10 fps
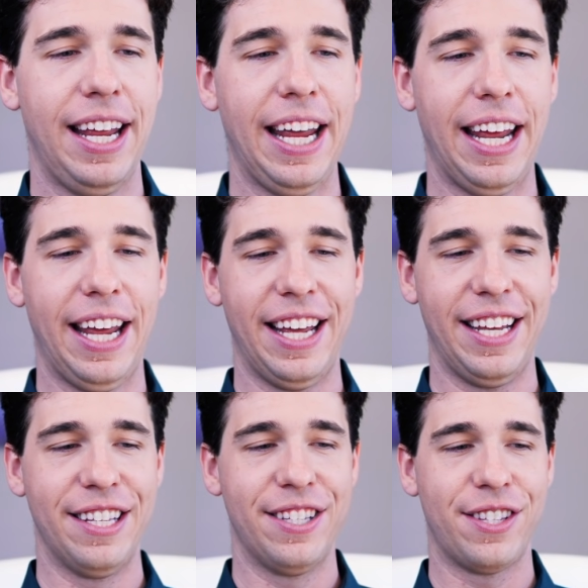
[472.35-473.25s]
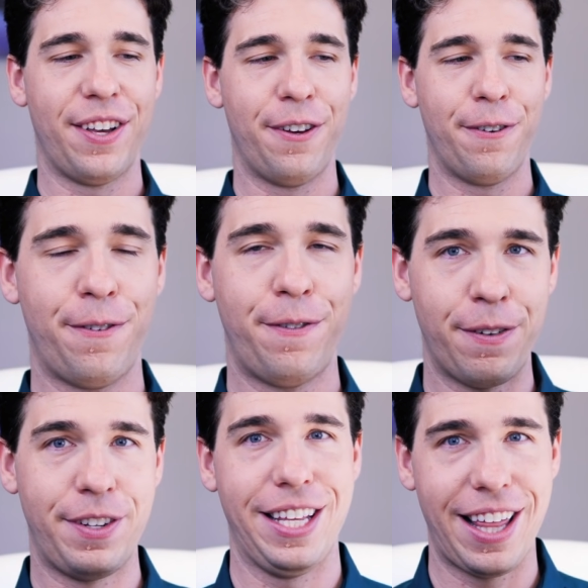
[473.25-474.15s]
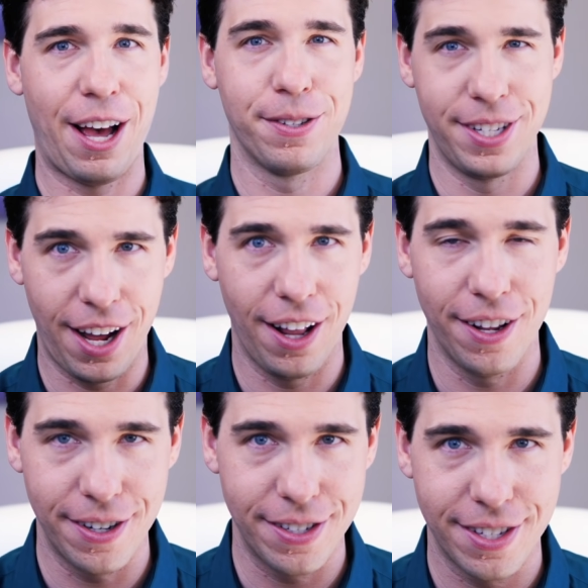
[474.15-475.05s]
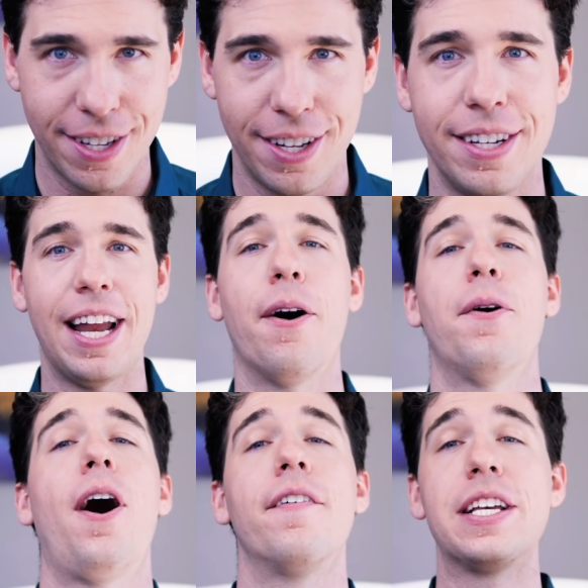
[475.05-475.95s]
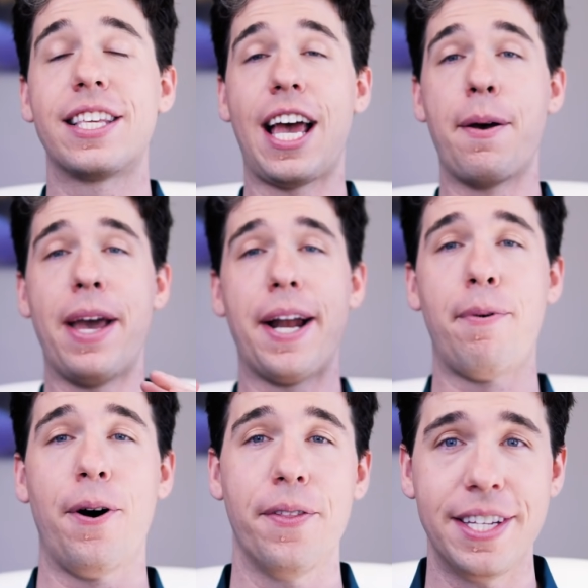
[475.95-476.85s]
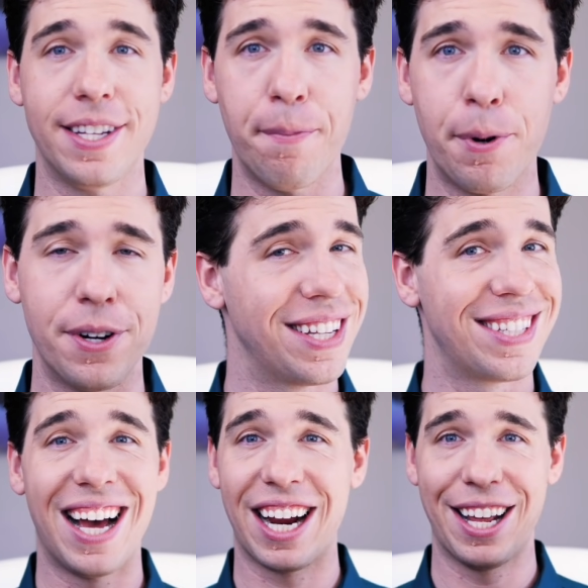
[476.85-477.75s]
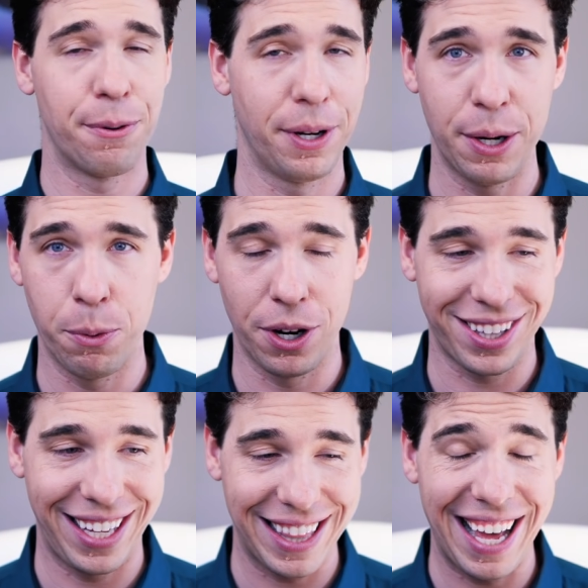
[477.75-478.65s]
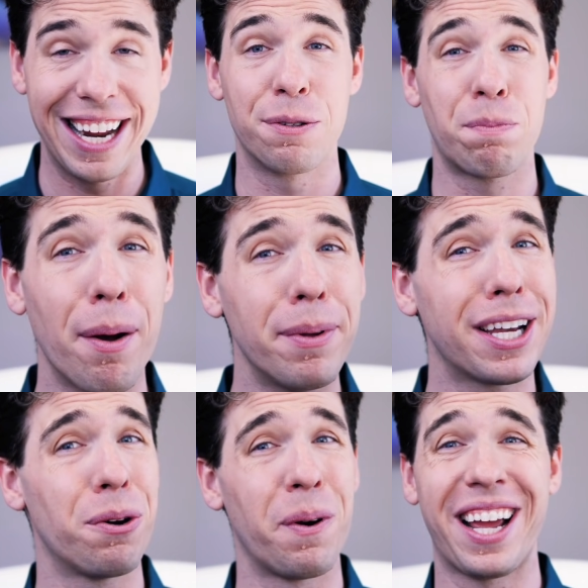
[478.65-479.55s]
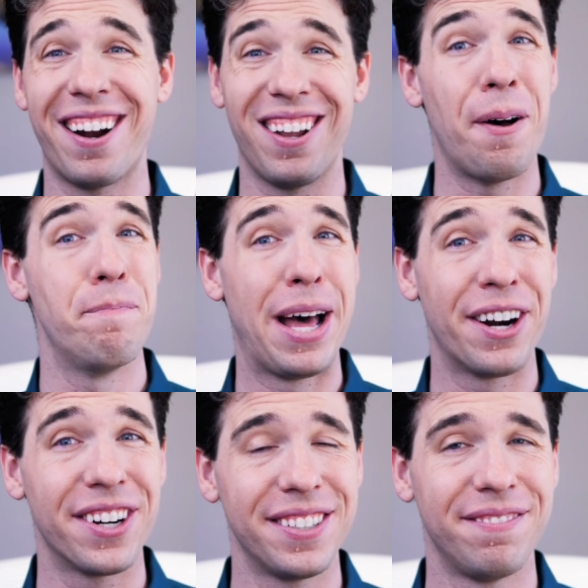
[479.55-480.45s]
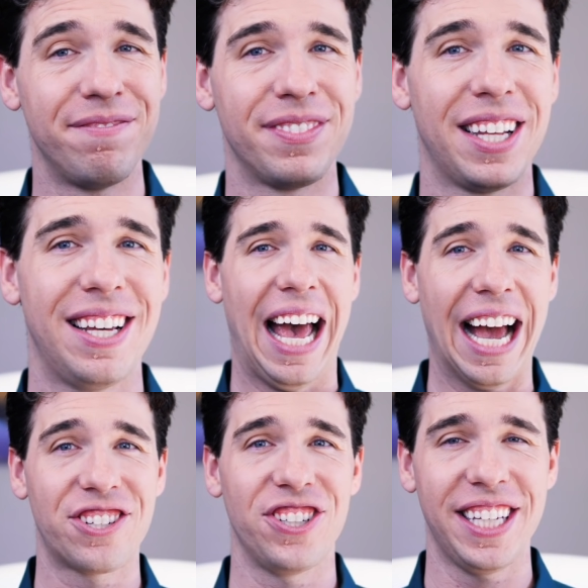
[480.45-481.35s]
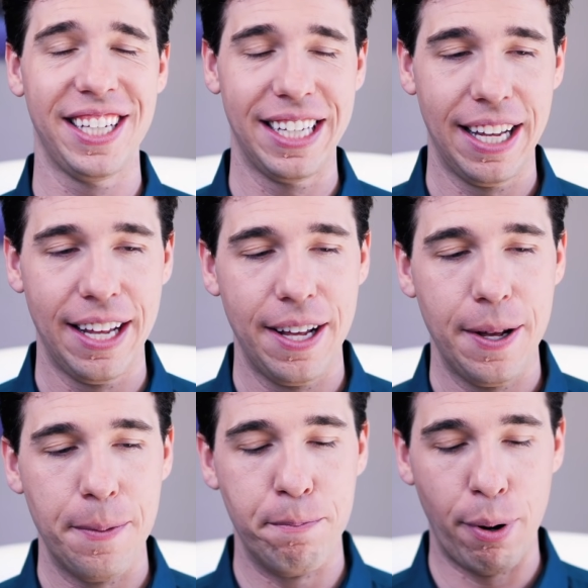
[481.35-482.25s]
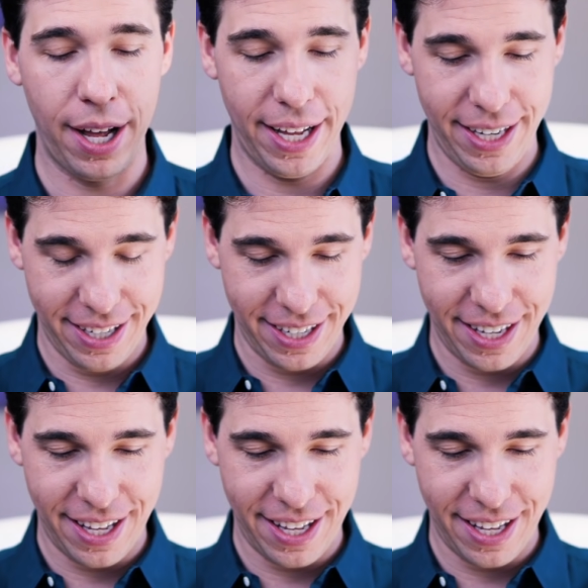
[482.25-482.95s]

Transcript: is $50,000. Now, obviously, I made up all these numbers. It's not going to really work like that. It's probably going to work out a lot better, actually. But